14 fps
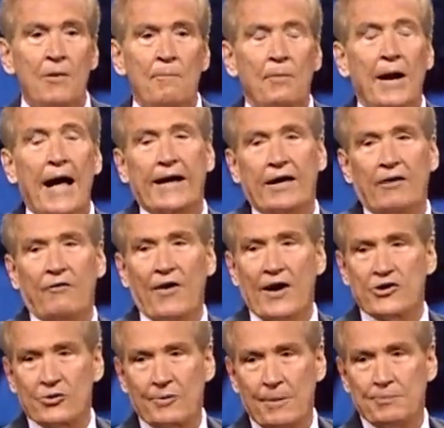But I can
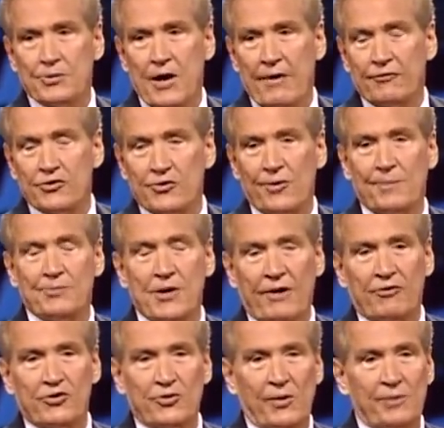find Scripture after Scripture
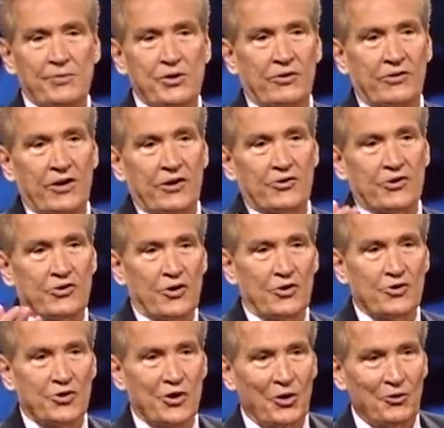after Scripture that tells the
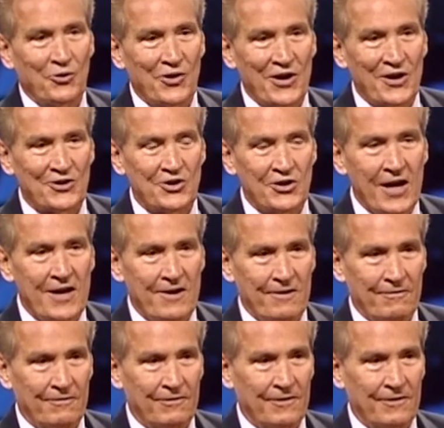church to go to the unsaved.